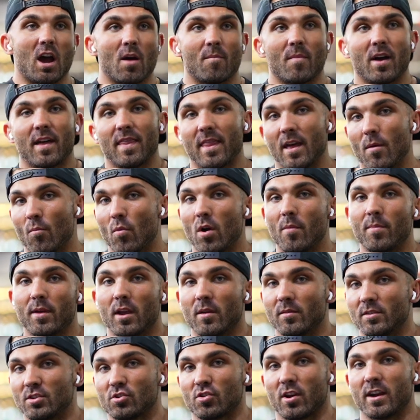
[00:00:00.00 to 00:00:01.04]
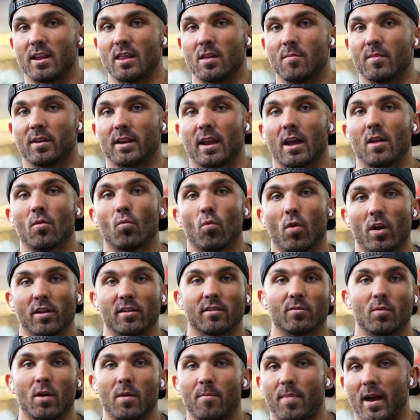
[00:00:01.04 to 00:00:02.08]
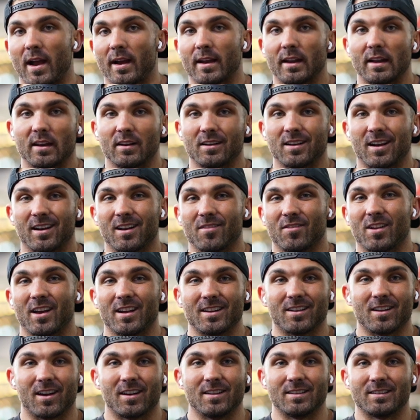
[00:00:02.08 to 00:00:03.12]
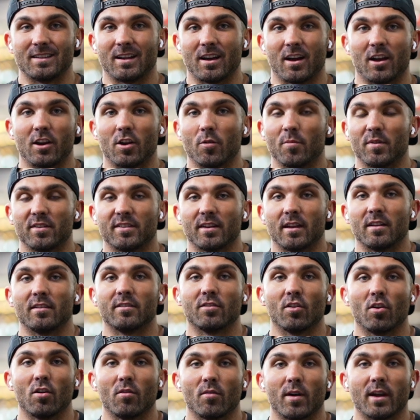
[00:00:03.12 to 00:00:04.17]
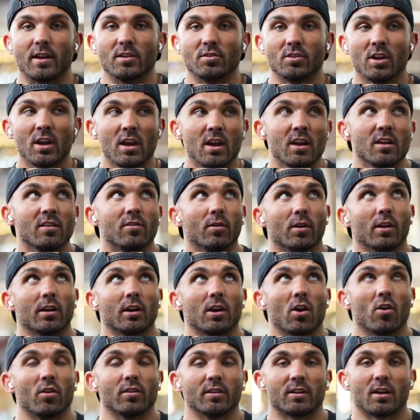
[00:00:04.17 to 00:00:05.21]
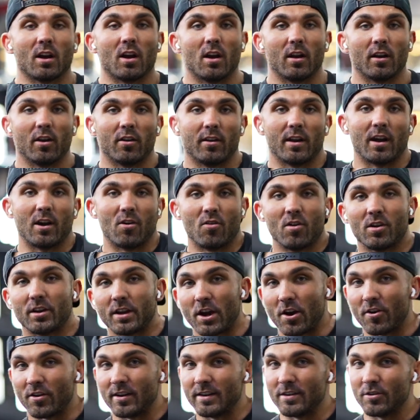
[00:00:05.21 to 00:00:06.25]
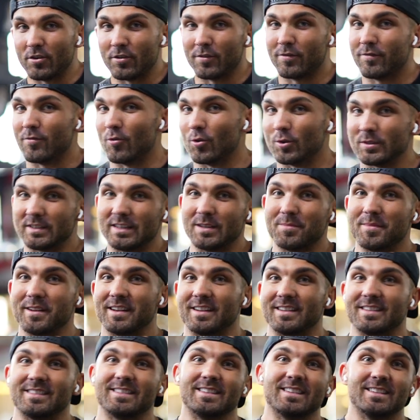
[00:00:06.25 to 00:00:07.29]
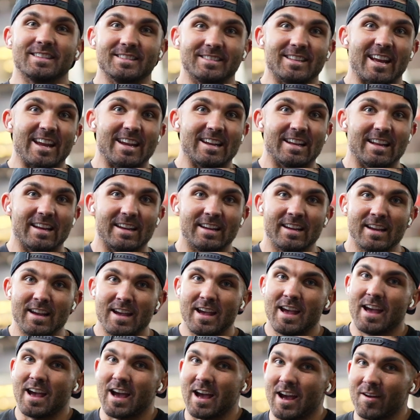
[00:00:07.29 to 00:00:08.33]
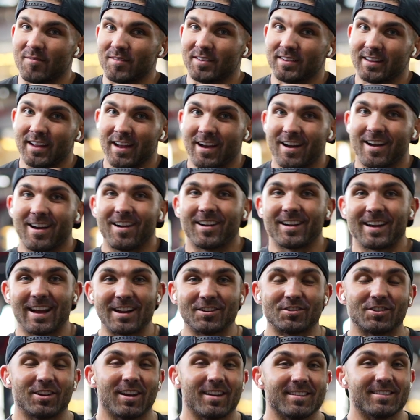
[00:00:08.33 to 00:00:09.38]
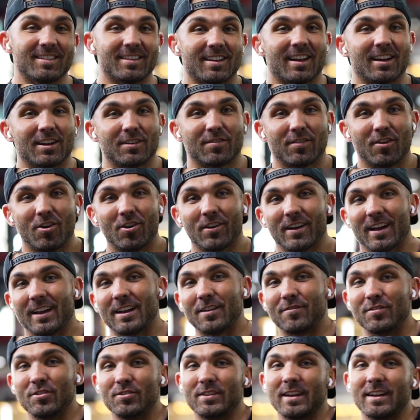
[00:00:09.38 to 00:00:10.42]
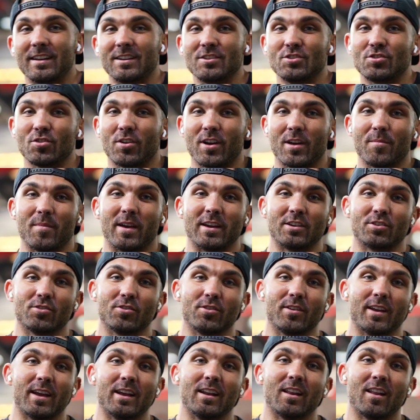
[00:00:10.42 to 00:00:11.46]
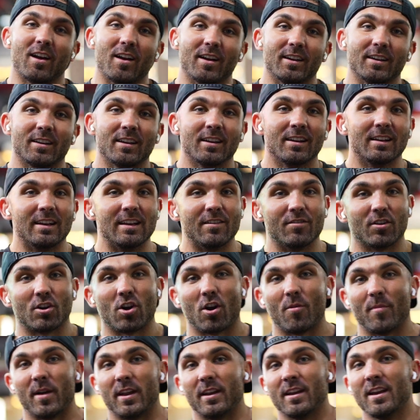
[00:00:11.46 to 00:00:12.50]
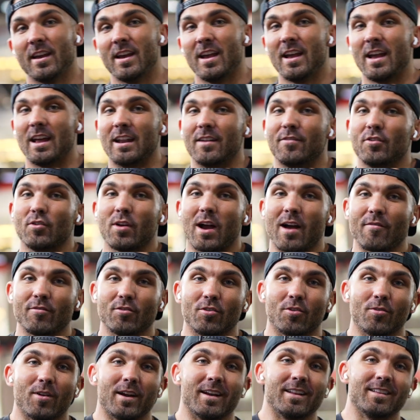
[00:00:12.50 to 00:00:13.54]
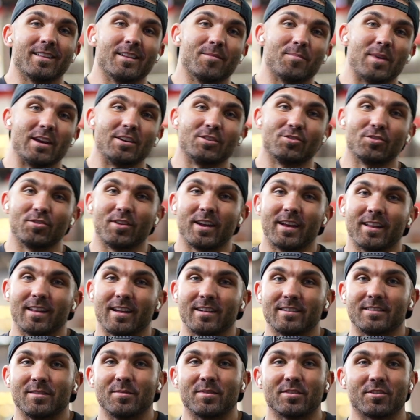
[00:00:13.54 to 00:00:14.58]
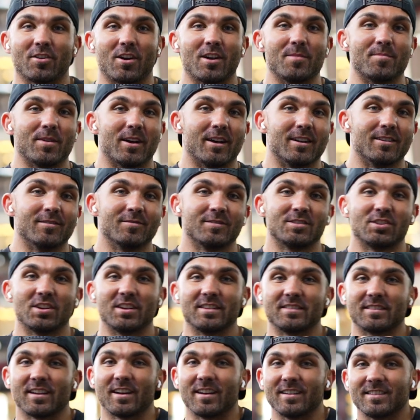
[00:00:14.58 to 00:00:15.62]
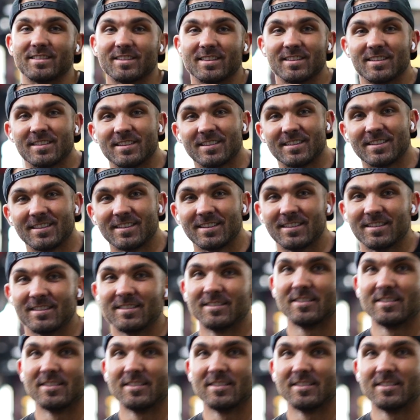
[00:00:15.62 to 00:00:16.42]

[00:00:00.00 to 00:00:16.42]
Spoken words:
and then we'll be able to train them again once we're back in kind of like 90, 100% sort of range. So we're going to go on to cardio now, currently doing 40 minutes daily. So yeah, I'll catch you guys in the next vlog. And if you did enjoy it, make sure you hit like, leave a comment. And if you haven't already, then make sure you hit that subscribe button. Cheers, guys.